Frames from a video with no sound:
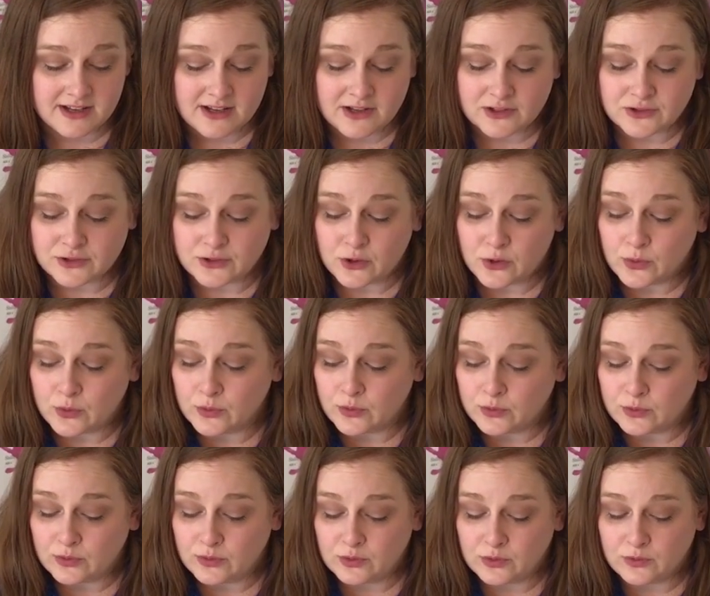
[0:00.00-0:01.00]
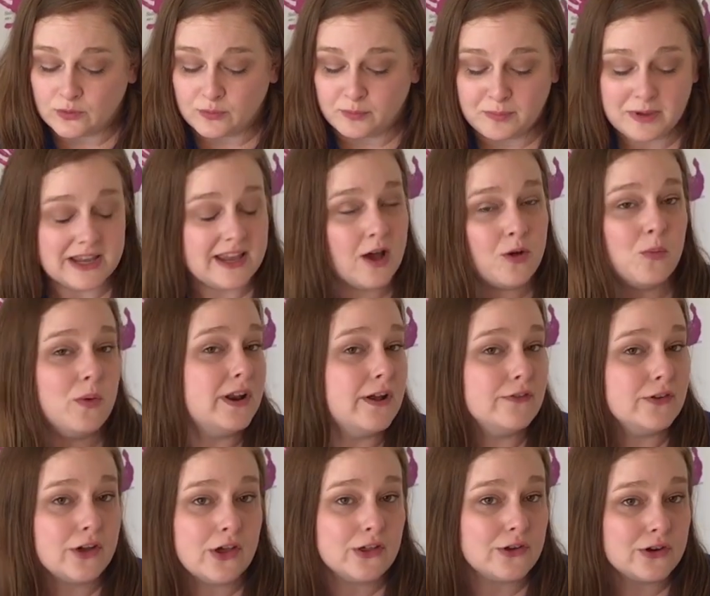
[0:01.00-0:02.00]
So pick out whatever
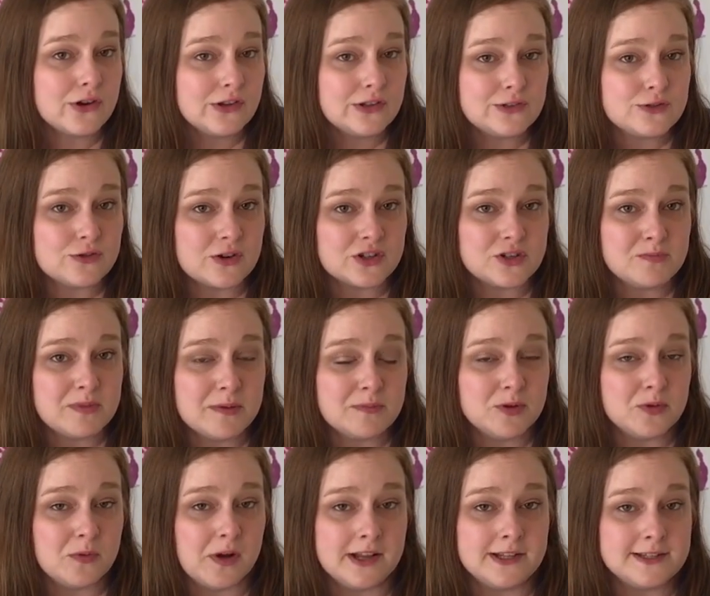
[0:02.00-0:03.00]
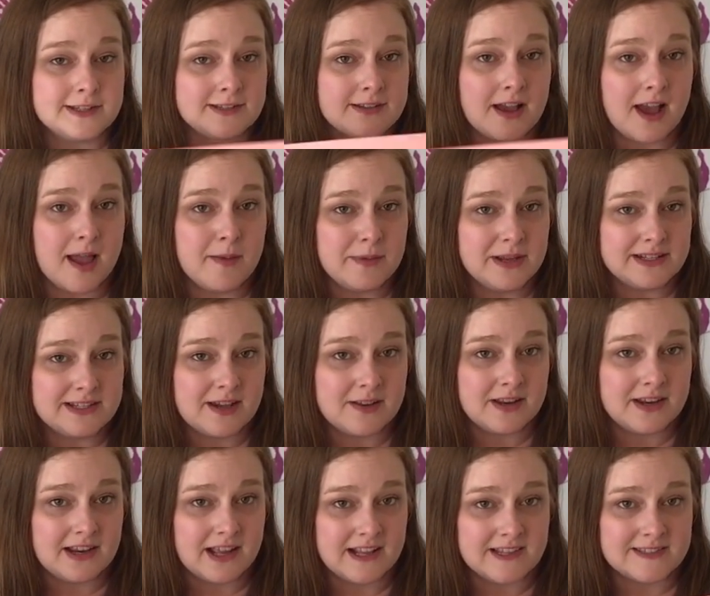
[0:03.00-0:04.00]
color construction paper you want. I picked out a
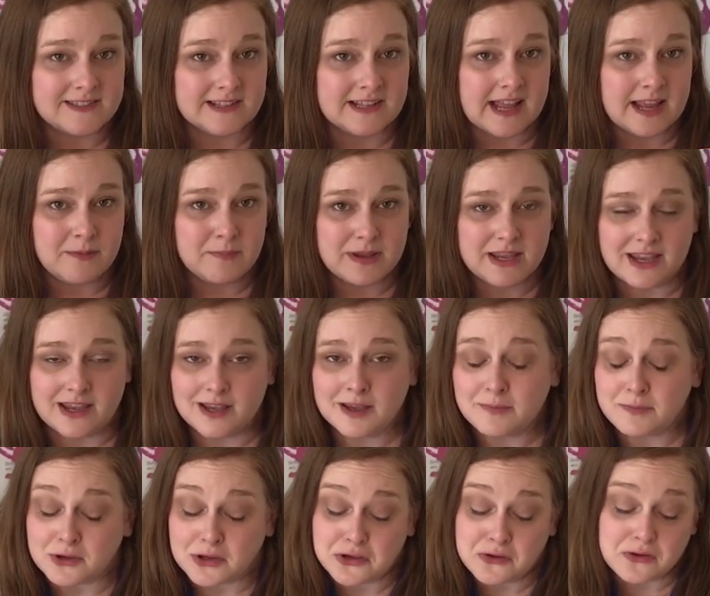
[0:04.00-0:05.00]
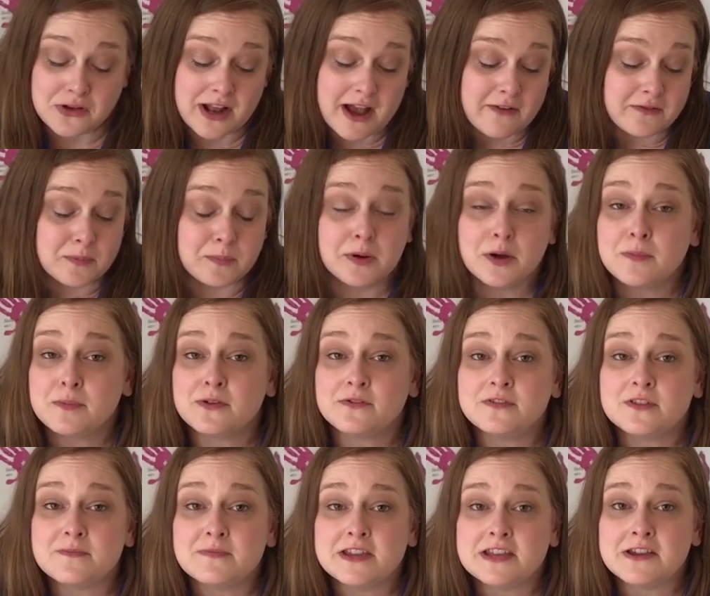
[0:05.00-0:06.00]
nice light pink, but you could have a purple
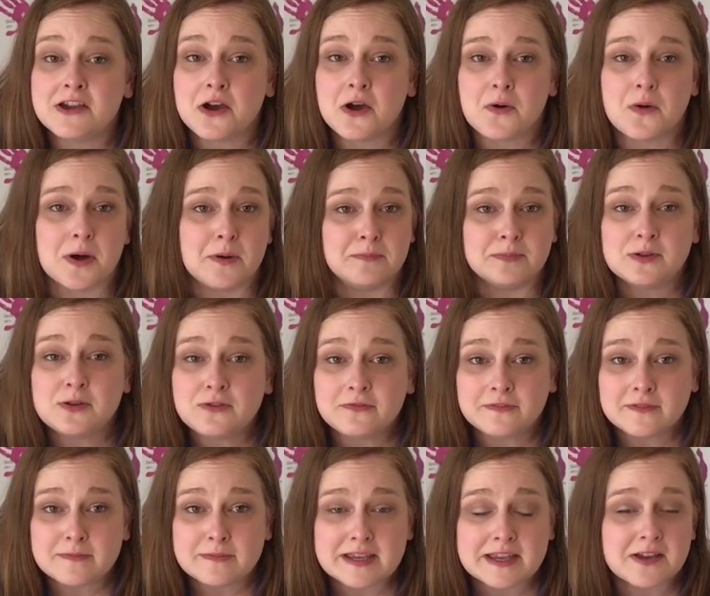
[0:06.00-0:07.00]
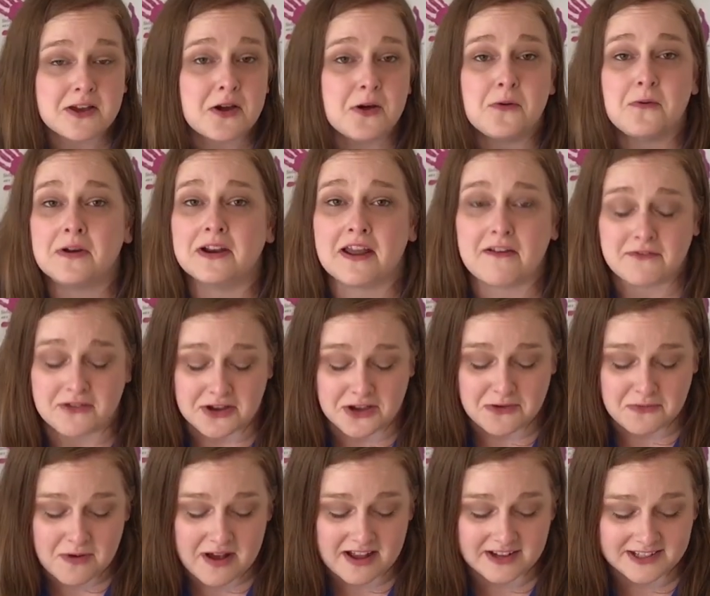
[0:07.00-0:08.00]
flamingo, a blue flamingo, whatever you
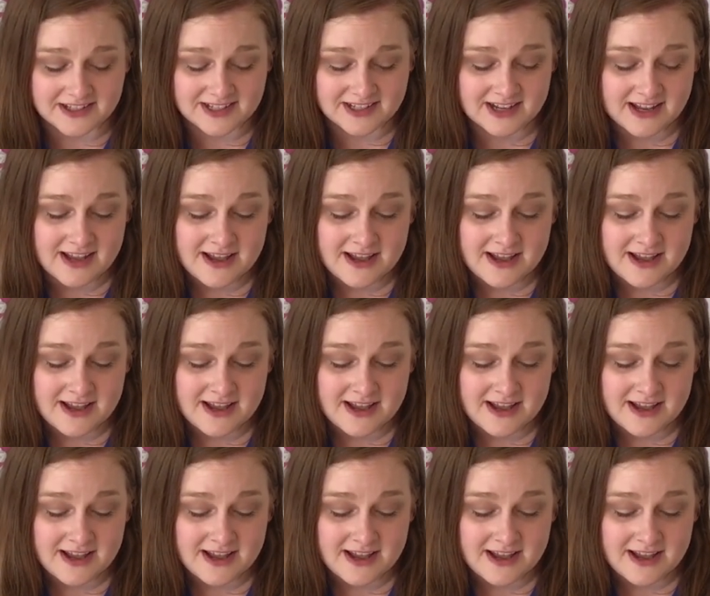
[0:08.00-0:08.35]
want.